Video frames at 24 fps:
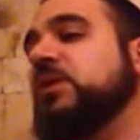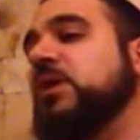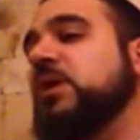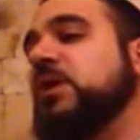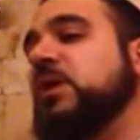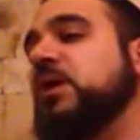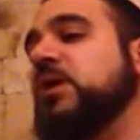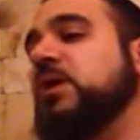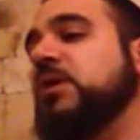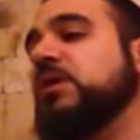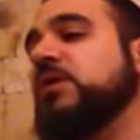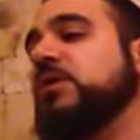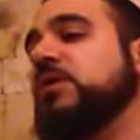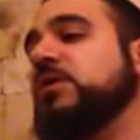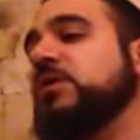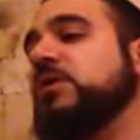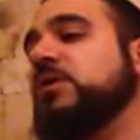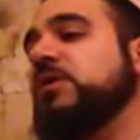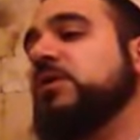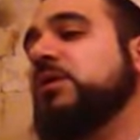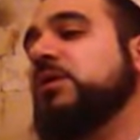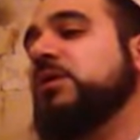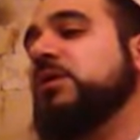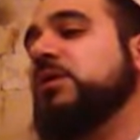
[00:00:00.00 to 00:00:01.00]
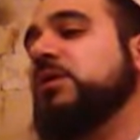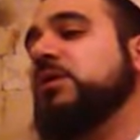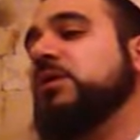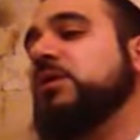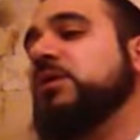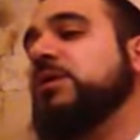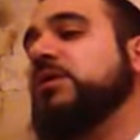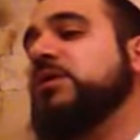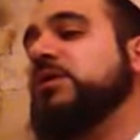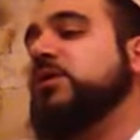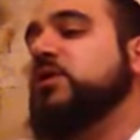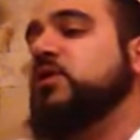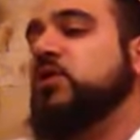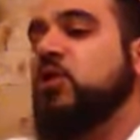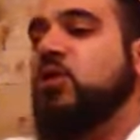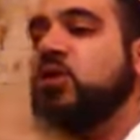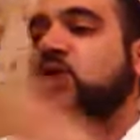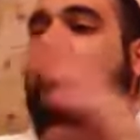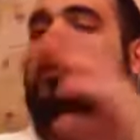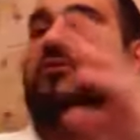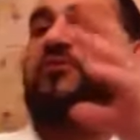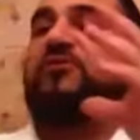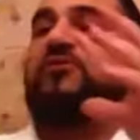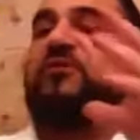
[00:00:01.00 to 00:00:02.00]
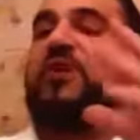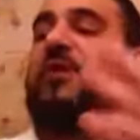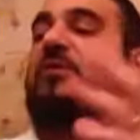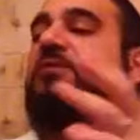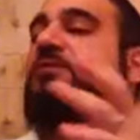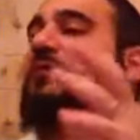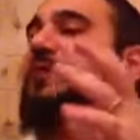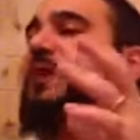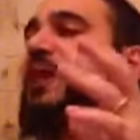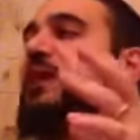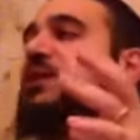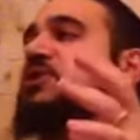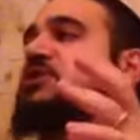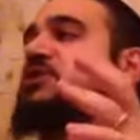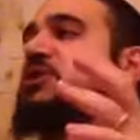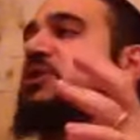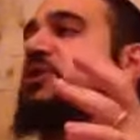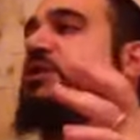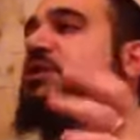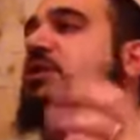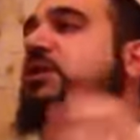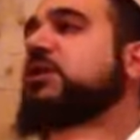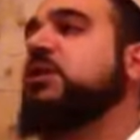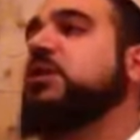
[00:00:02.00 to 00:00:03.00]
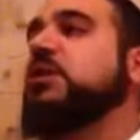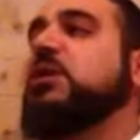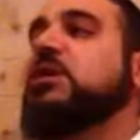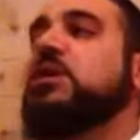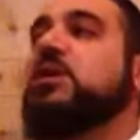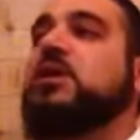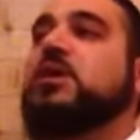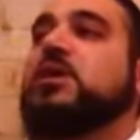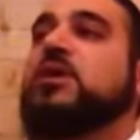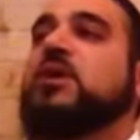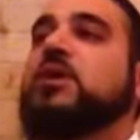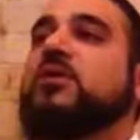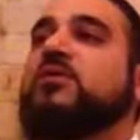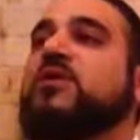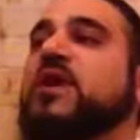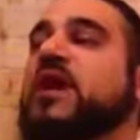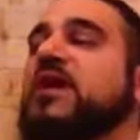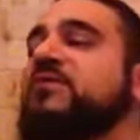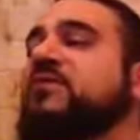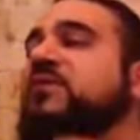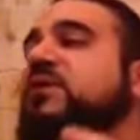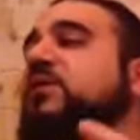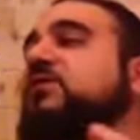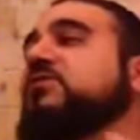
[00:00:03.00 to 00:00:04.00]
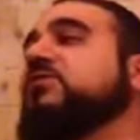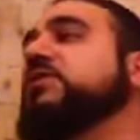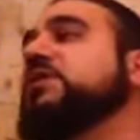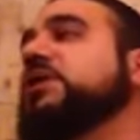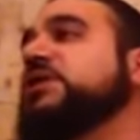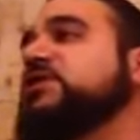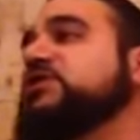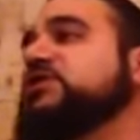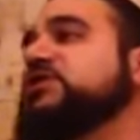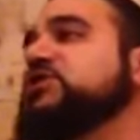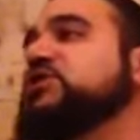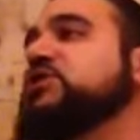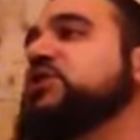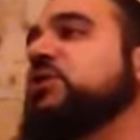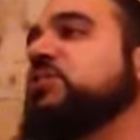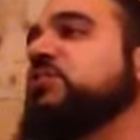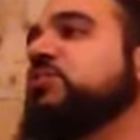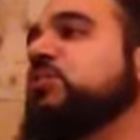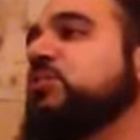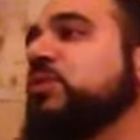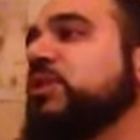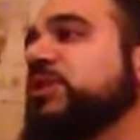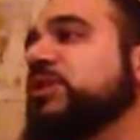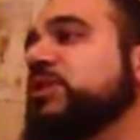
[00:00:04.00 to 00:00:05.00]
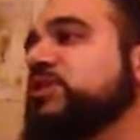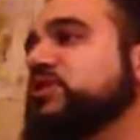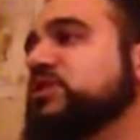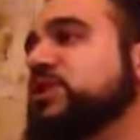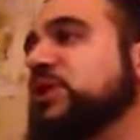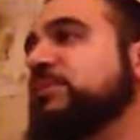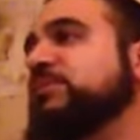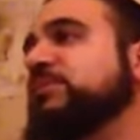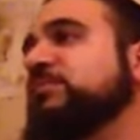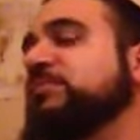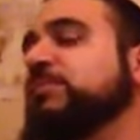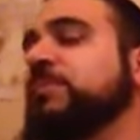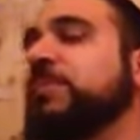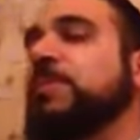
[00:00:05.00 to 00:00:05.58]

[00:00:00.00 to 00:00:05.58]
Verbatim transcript: are the core foundation of having a relationship with Hashem.